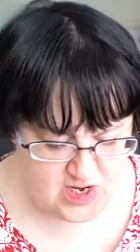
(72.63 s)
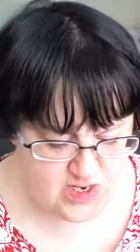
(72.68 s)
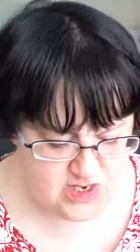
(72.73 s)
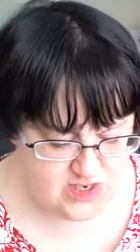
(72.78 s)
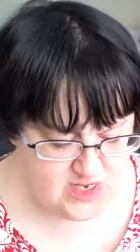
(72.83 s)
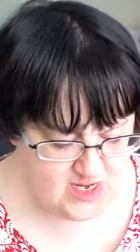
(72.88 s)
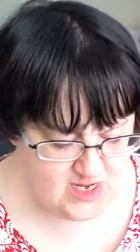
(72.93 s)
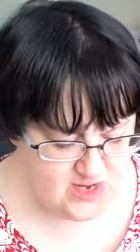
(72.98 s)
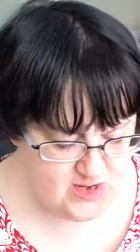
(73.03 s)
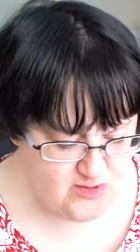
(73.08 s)

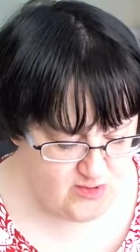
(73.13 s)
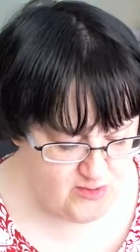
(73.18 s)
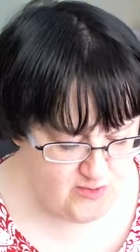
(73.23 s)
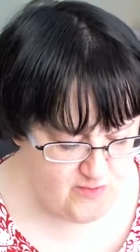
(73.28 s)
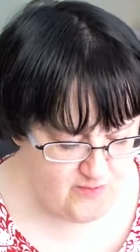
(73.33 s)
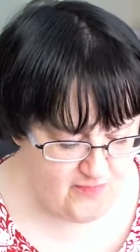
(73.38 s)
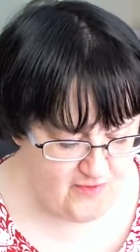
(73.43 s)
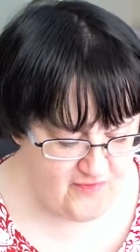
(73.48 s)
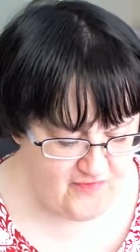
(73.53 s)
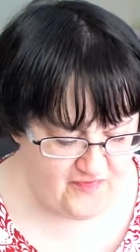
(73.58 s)
to
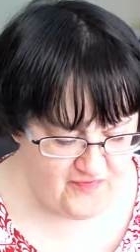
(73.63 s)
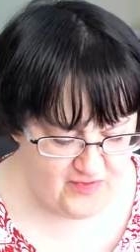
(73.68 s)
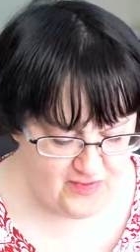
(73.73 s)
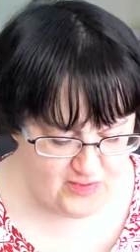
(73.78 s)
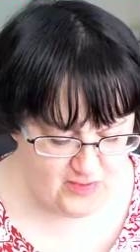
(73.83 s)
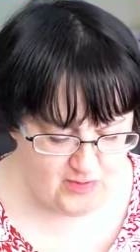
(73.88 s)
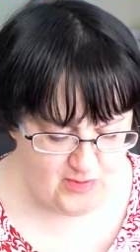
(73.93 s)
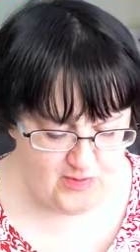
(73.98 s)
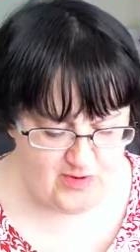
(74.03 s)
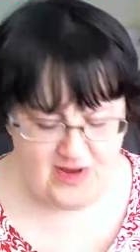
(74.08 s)
discern both
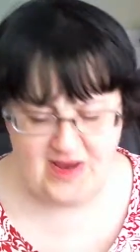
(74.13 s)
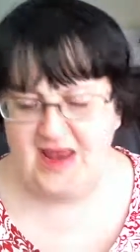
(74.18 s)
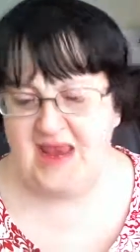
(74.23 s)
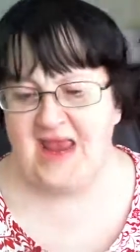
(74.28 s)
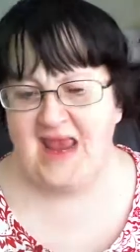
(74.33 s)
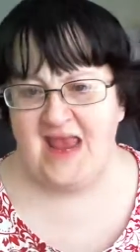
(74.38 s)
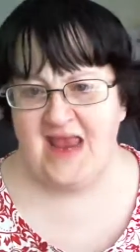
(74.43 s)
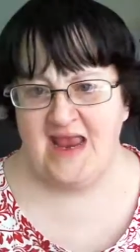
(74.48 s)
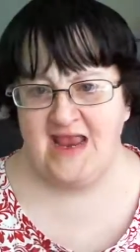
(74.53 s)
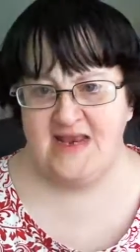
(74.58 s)
good
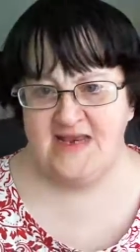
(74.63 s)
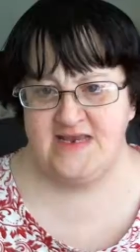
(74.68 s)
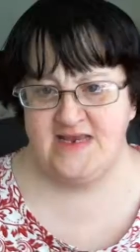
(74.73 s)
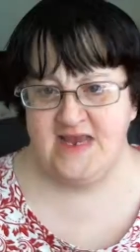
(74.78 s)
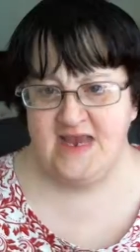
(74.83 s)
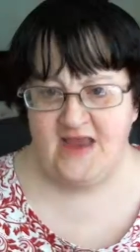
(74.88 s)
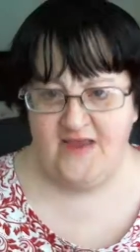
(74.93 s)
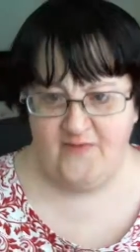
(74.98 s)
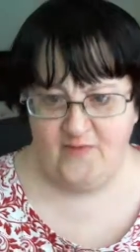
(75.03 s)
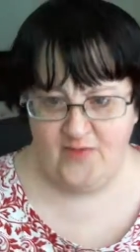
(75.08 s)
and
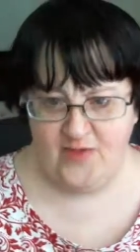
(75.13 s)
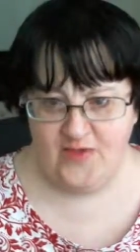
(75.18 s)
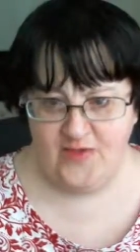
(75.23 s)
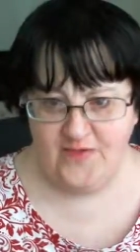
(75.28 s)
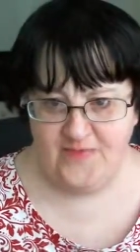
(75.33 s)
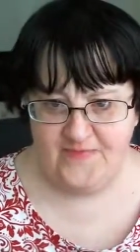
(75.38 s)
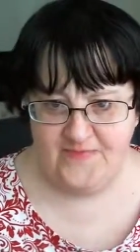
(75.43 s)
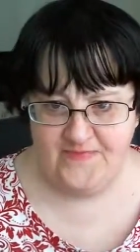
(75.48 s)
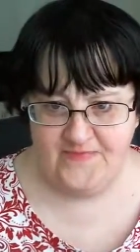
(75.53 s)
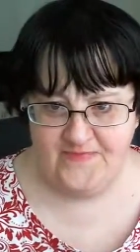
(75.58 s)
evil."